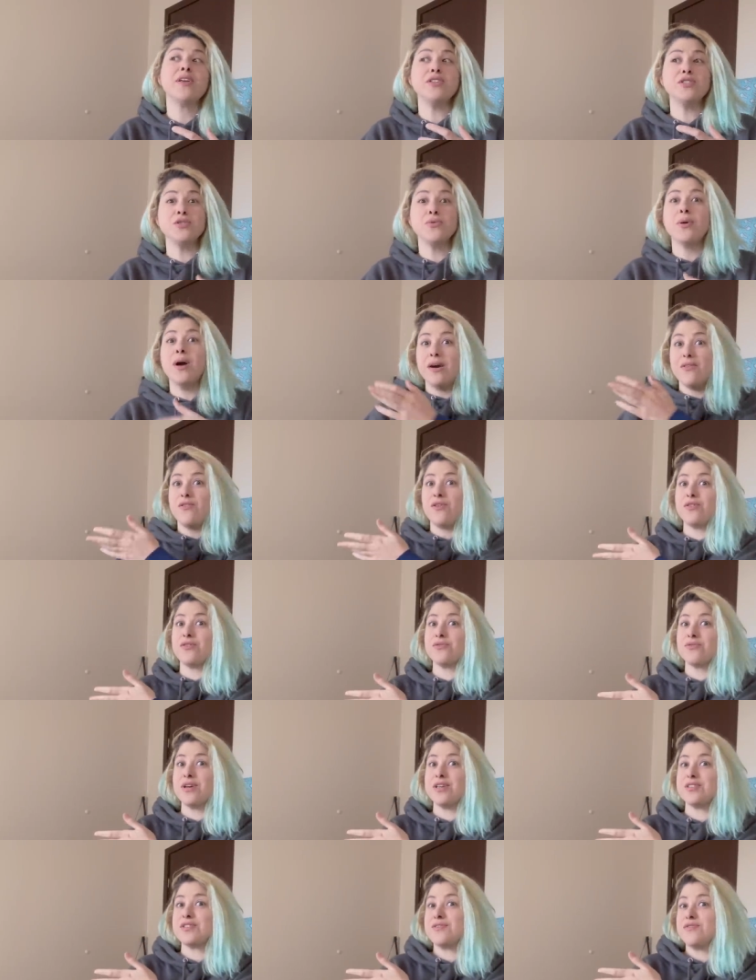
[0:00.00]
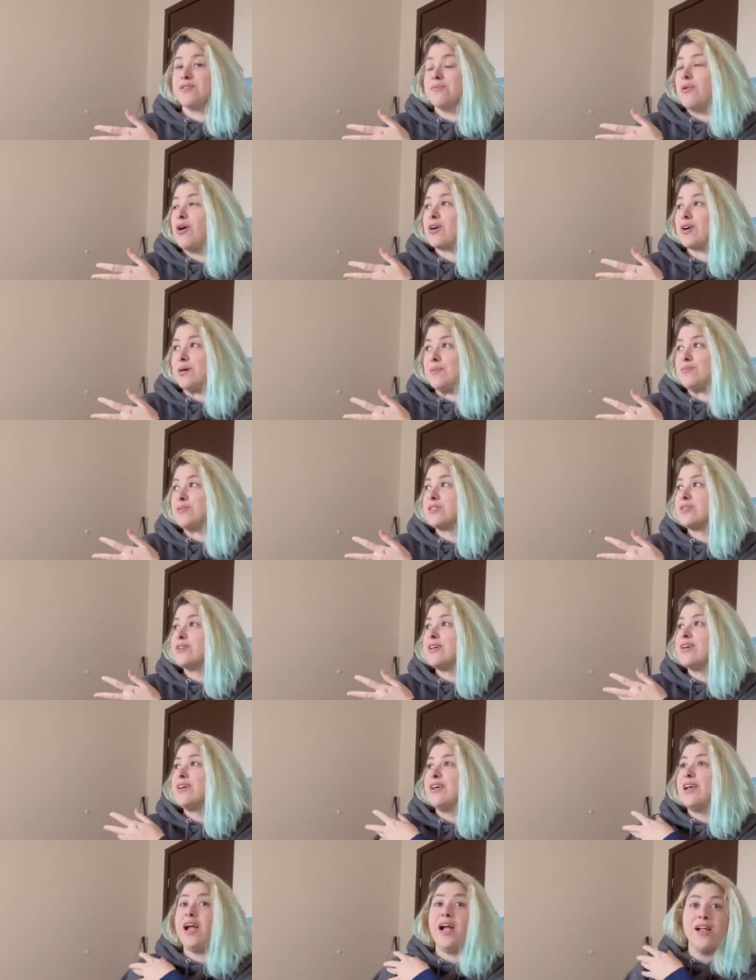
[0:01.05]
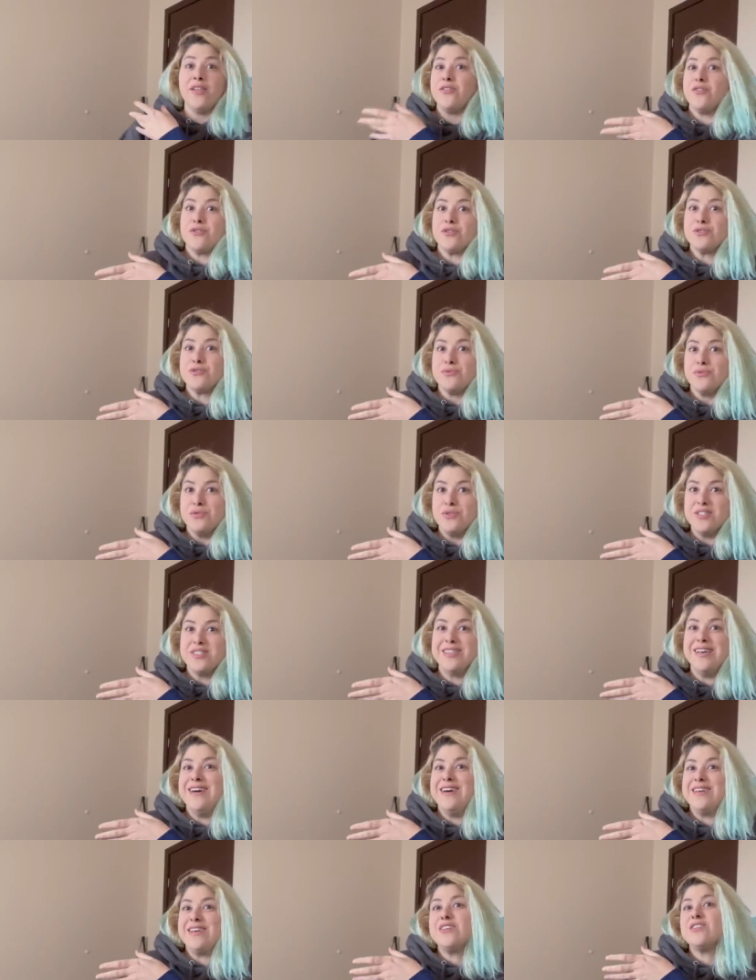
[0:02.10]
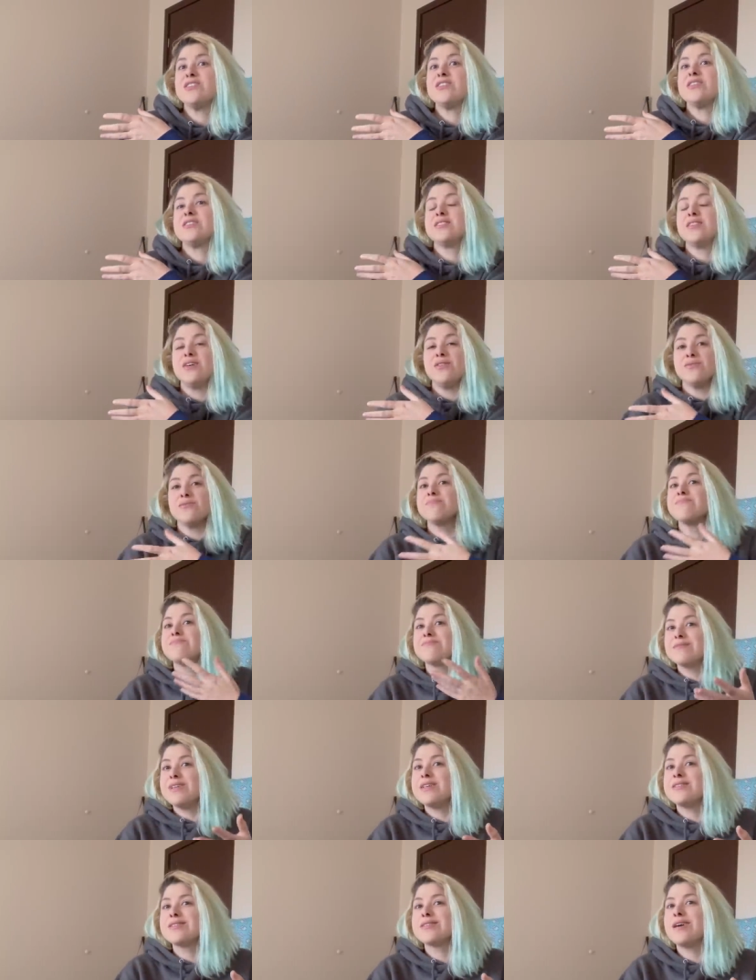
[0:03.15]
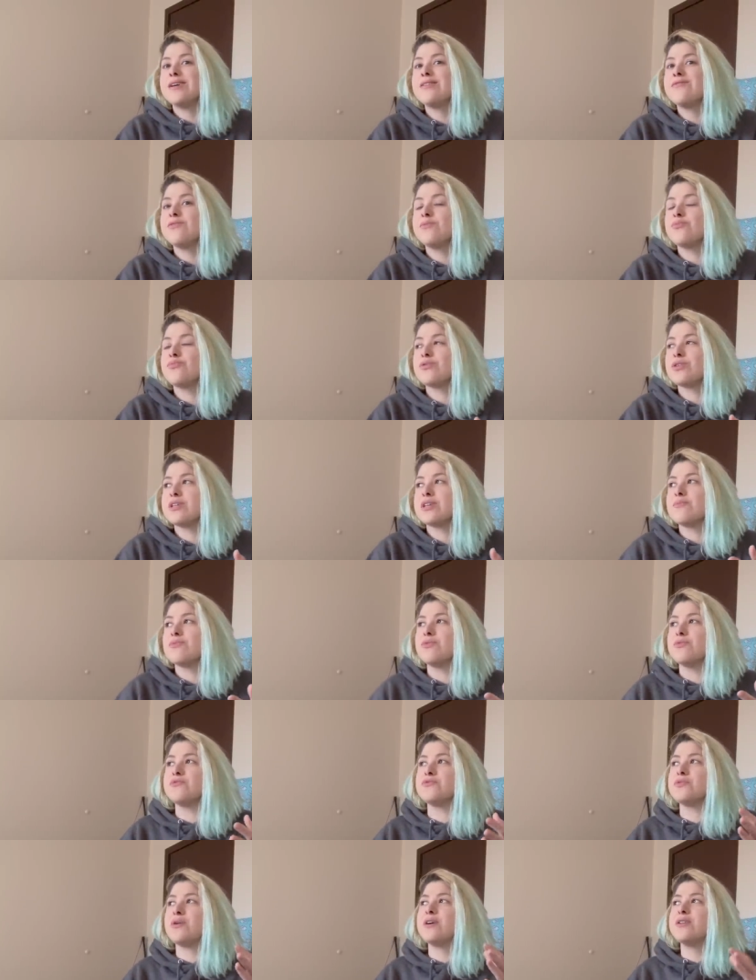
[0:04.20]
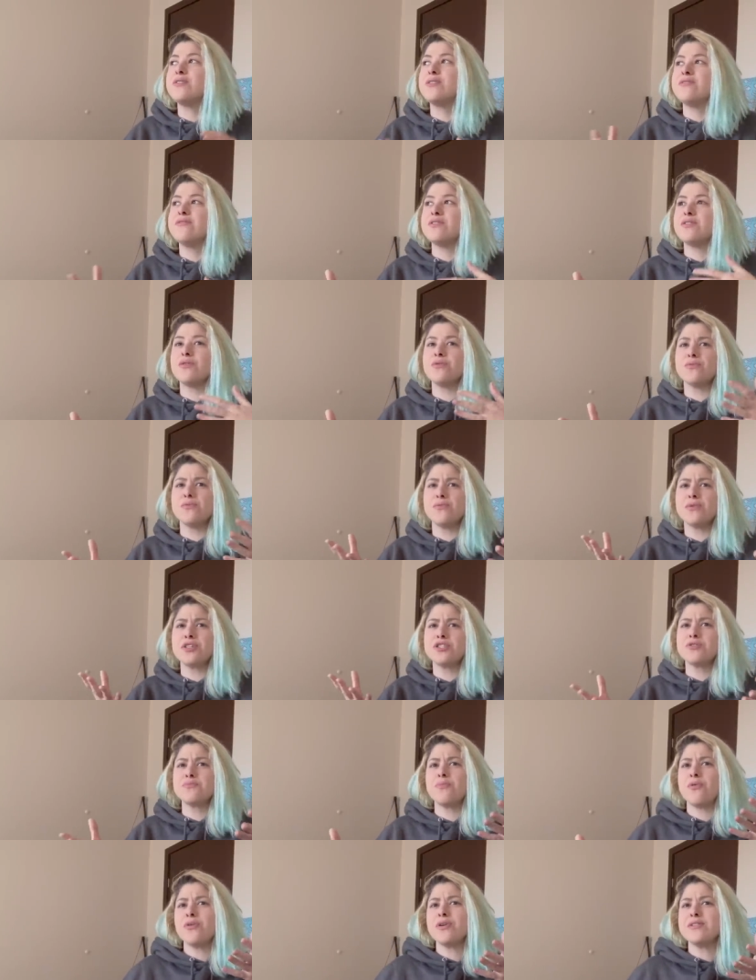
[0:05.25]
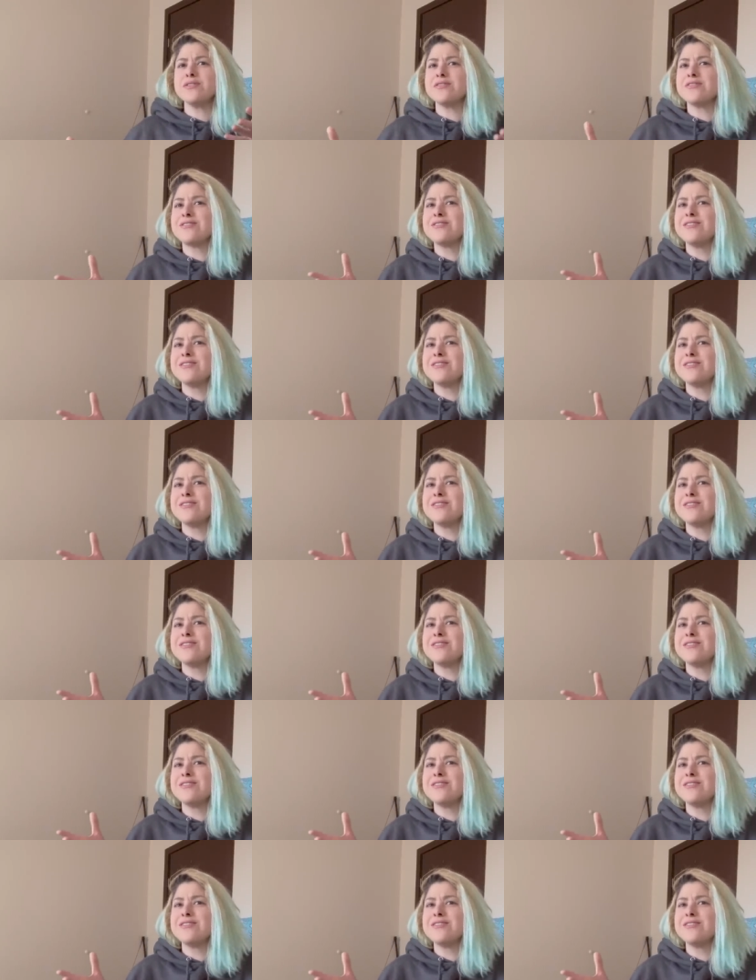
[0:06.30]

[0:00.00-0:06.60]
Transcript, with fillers: do have all the rest of the mockups and they're true to size. So that's kind of a brilliant move. So I don't even know which point